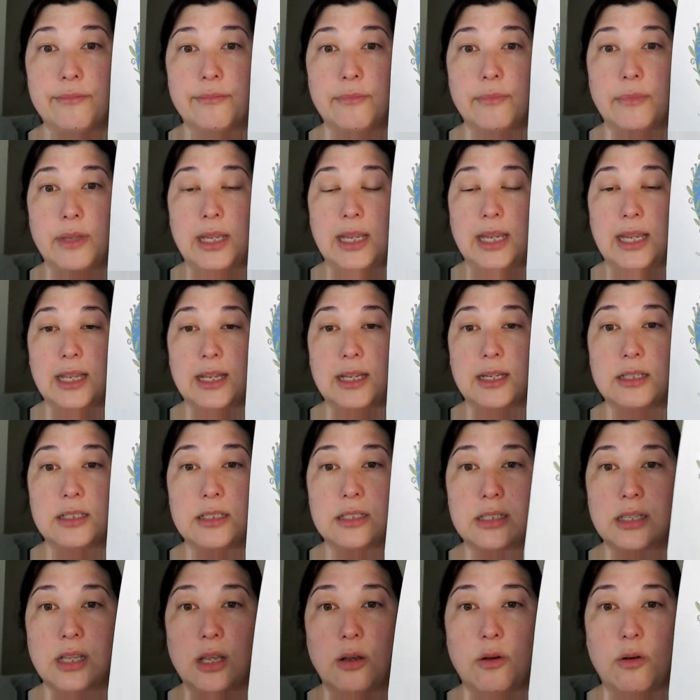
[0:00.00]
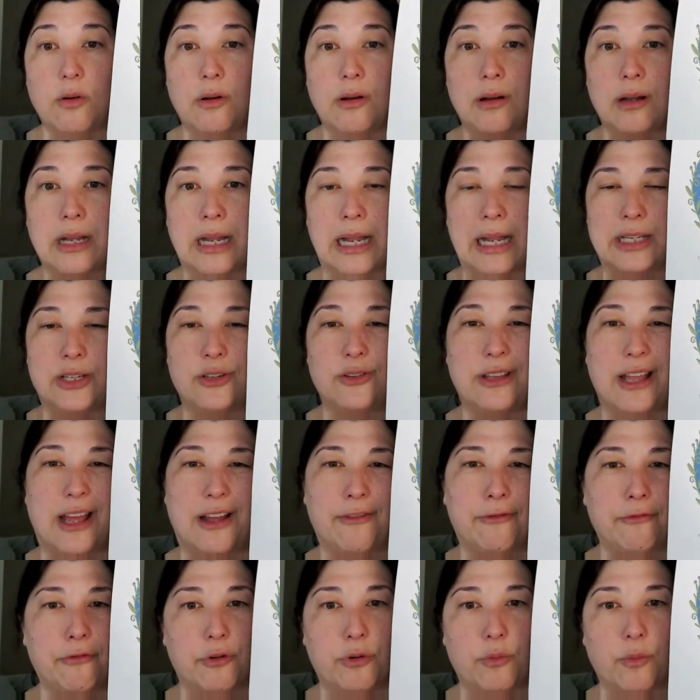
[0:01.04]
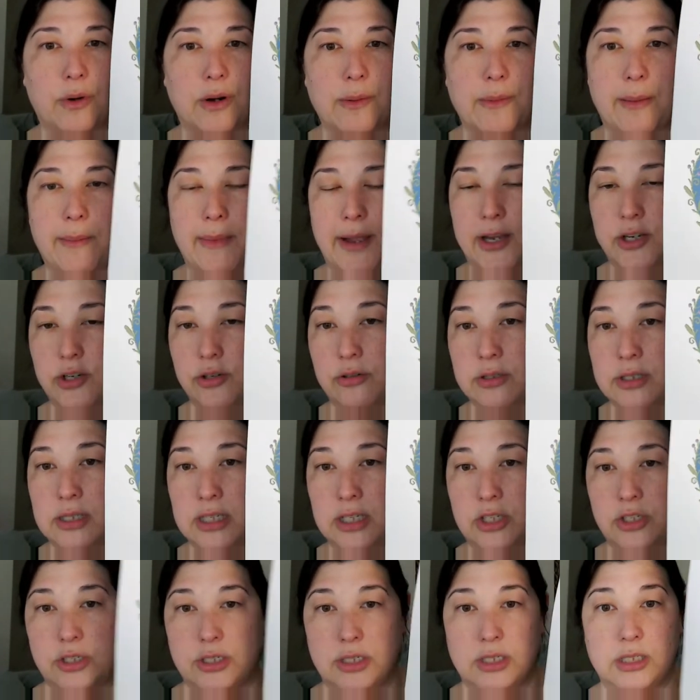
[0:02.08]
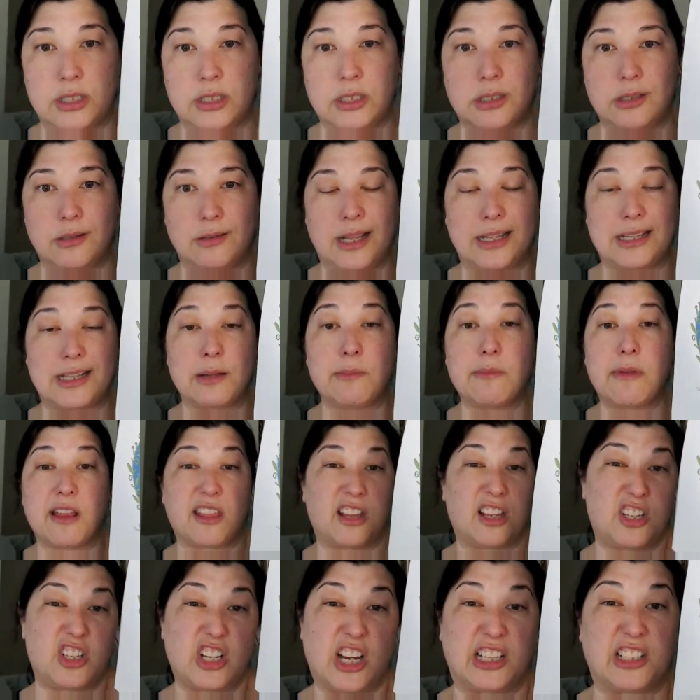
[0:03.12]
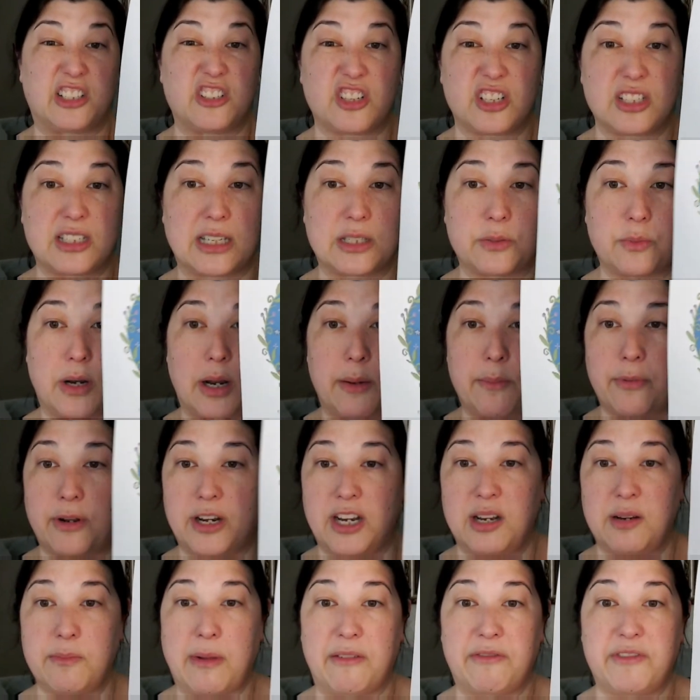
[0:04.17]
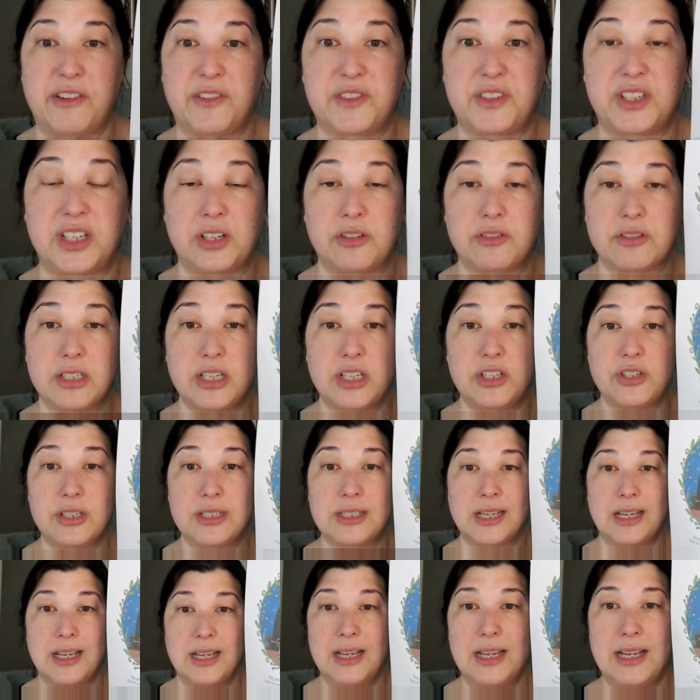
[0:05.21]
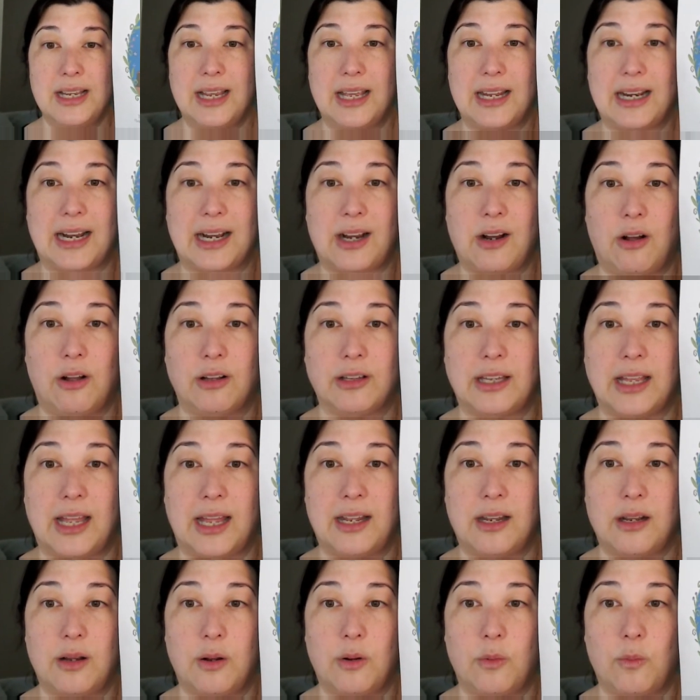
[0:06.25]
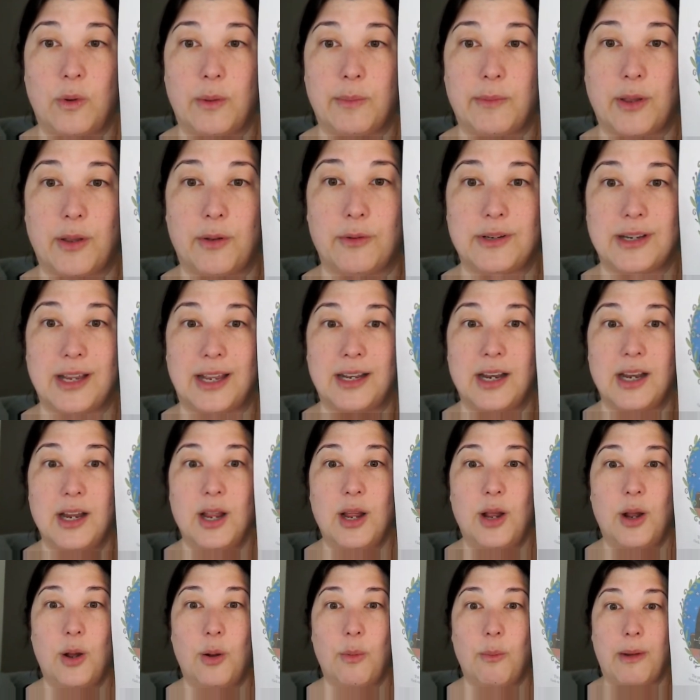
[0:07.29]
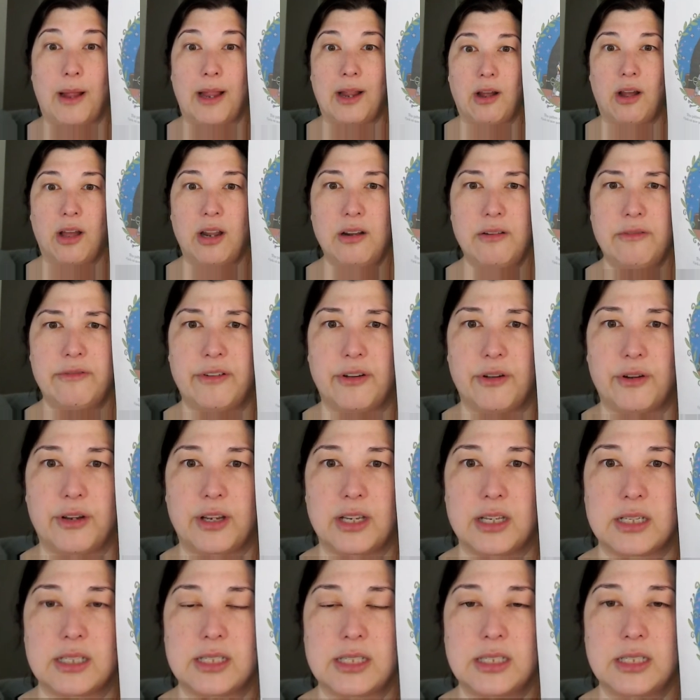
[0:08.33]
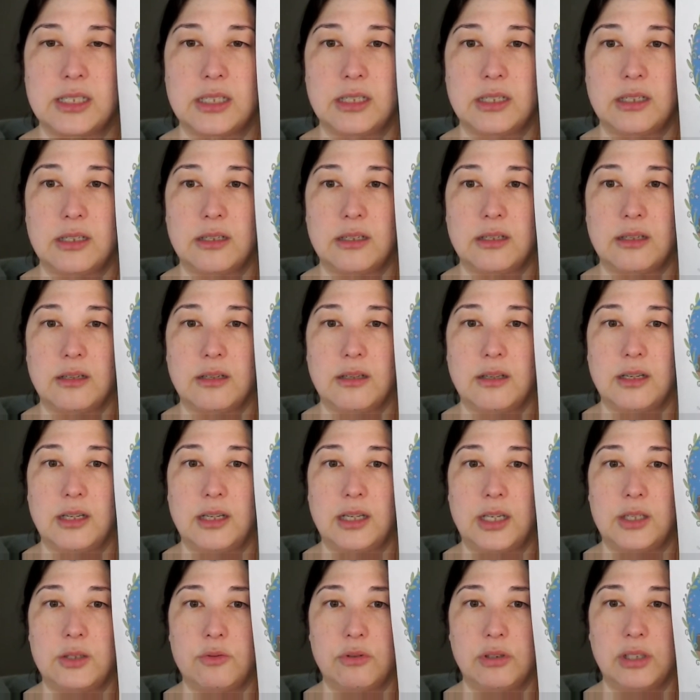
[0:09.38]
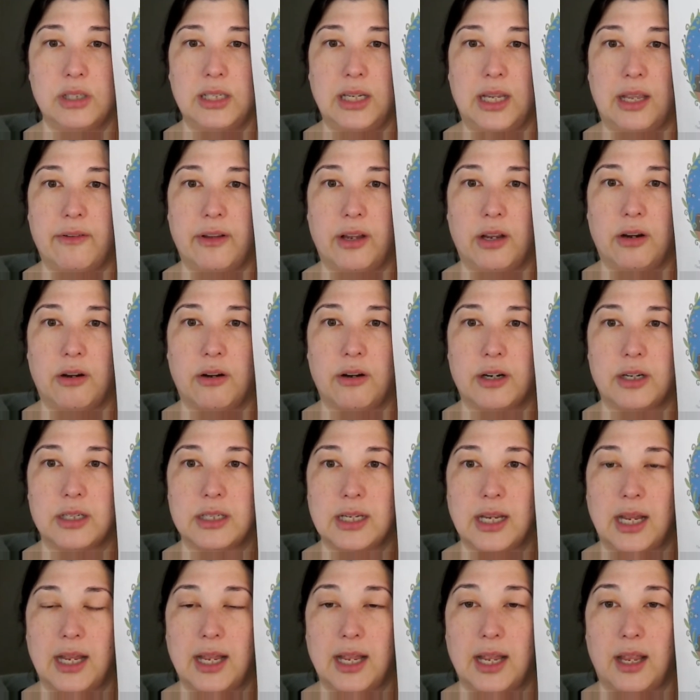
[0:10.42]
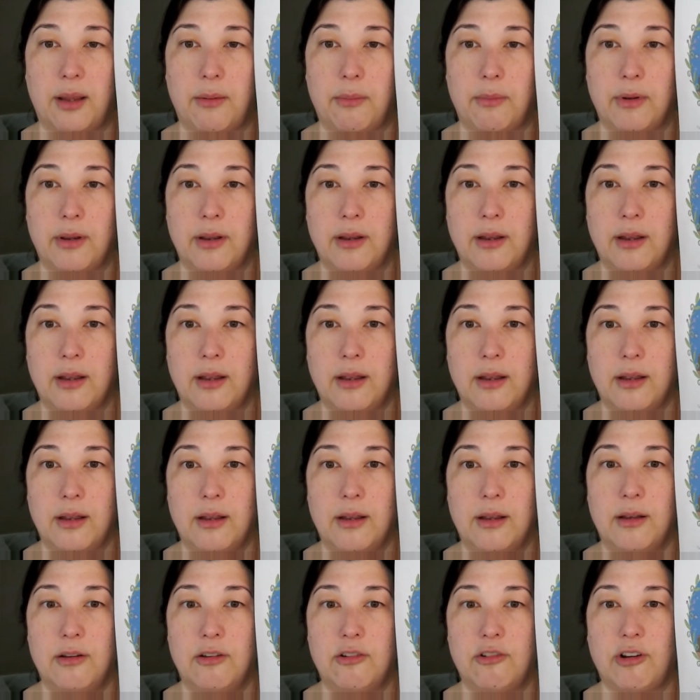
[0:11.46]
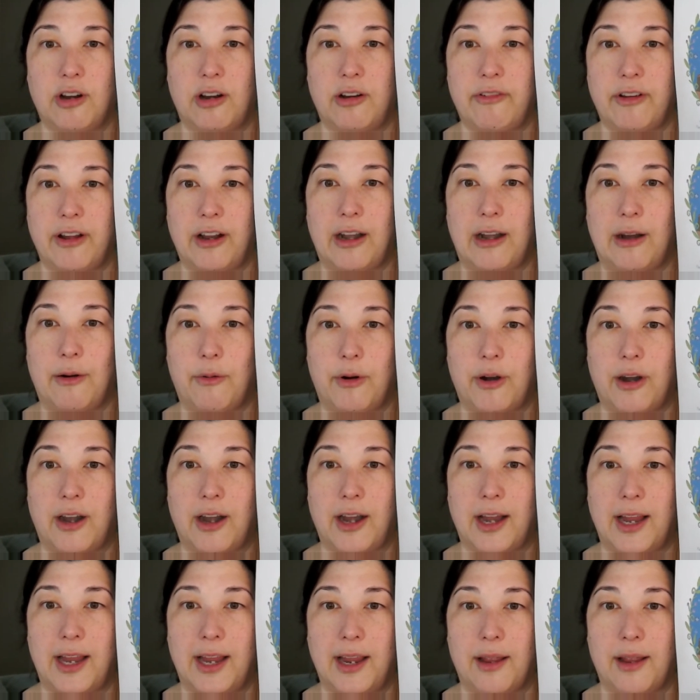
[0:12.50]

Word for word: and so I do that for one of my magical stitches like the monthly challenges that's what I put in about 1500 stitches and I call that WIPGO done. My autofocus is really having a hard time trying to figure out where I am.